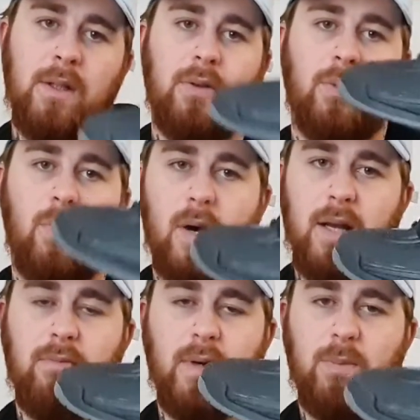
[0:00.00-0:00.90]
you got the
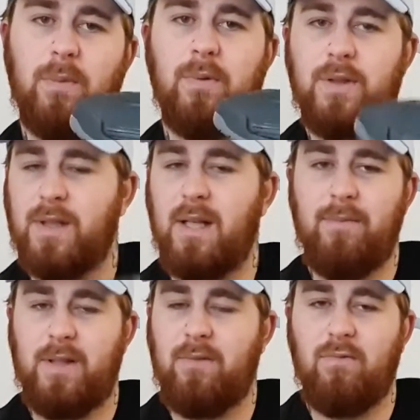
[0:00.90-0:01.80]
white and red one, which is a
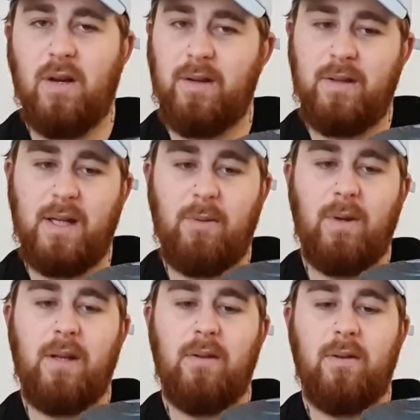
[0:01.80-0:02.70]
limited run
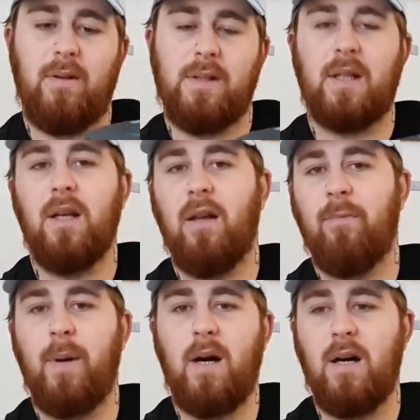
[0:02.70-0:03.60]
anyway, like a
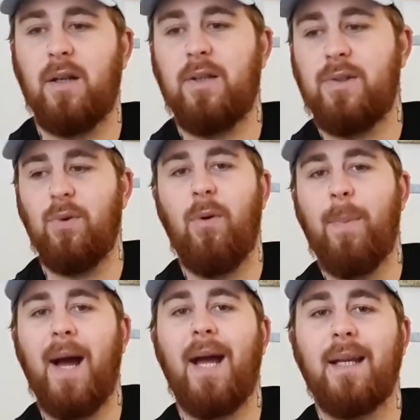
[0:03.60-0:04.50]
Love Park sort of
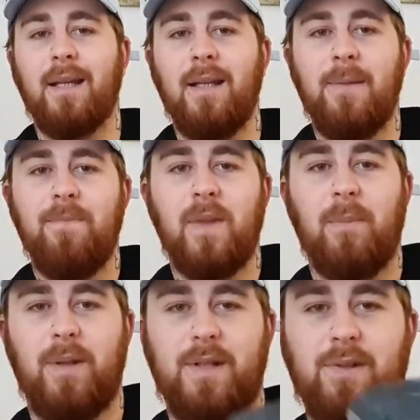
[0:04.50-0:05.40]
pack.
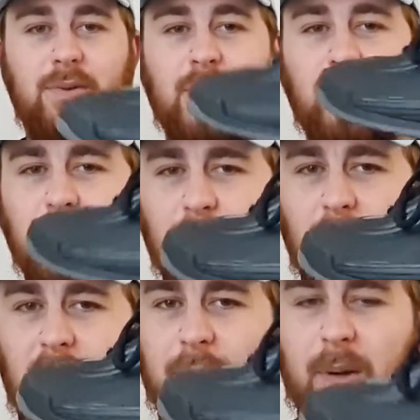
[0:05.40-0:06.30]
But this is also called the
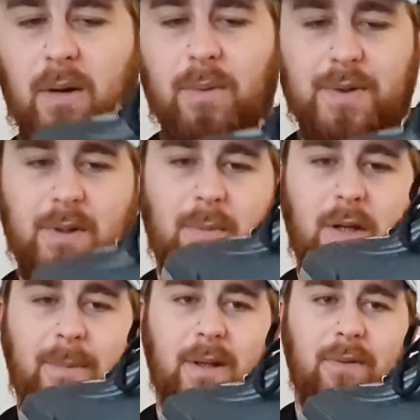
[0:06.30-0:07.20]
Love Park one, so I'm a
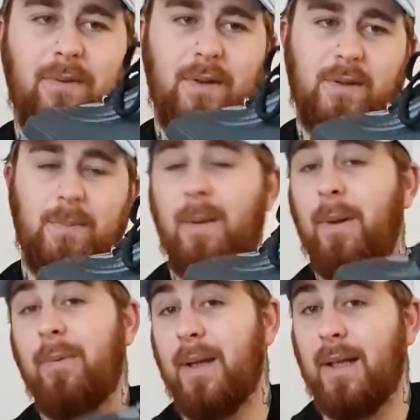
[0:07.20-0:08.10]
little bit confused. Maybe
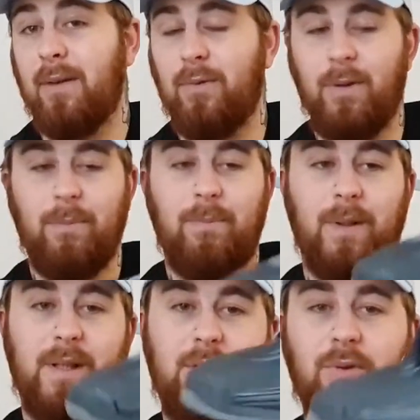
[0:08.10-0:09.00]
I'm getting it wrong.
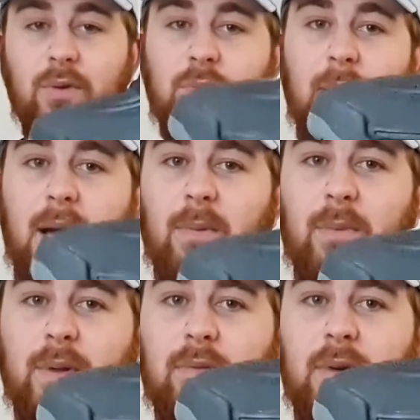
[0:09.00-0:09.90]
But then you got the all black
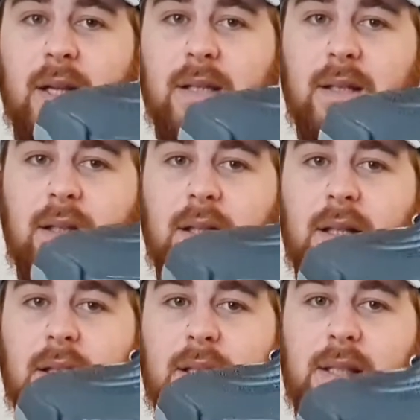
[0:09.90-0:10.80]
one with the red
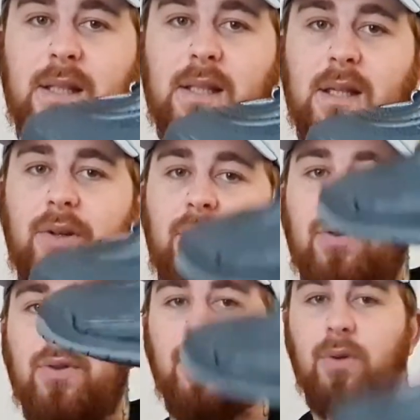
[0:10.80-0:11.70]
DC sign, you
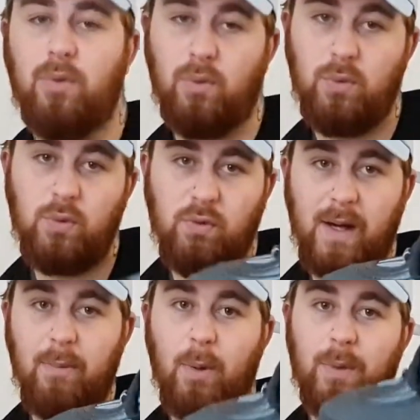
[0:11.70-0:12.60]
got the all
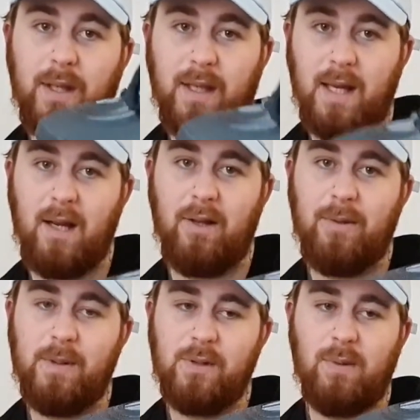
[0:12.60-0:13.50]
grey one with the yellow
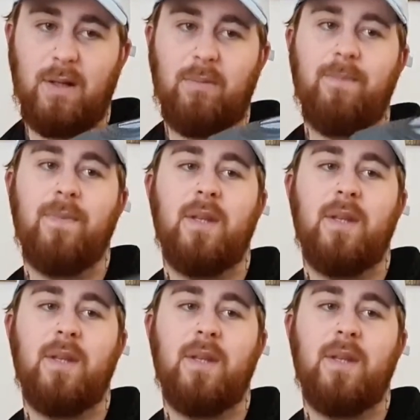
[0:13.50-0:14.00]
as well.